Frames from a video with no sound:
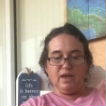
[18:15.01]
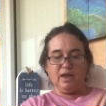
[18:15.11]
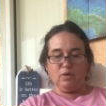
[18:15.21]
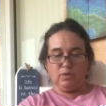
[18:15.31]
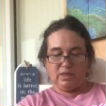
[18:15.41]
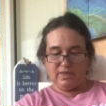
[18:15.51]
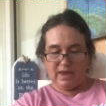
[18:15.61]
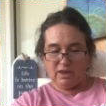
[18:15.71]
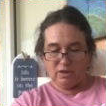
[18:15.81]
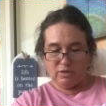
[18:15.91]
And we
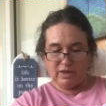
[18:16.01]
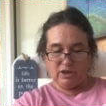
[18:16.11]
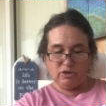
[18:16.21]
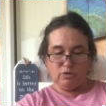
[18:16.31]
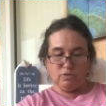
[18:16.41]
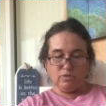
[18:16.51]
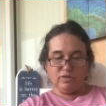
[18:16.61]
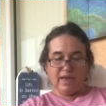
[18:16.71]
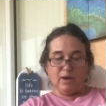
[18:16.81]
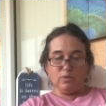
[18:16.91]
thank you that you
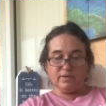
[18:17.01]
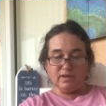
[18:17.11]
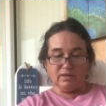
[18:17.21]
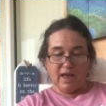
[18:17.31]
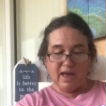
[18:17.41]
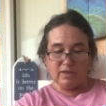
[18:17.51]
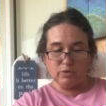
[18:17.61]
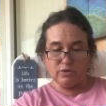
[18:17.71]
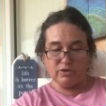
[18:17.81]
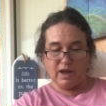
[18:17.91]
that was a lot,
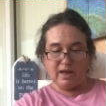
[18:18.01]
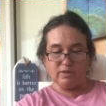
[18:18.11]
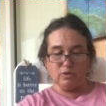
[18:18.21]
Lord God.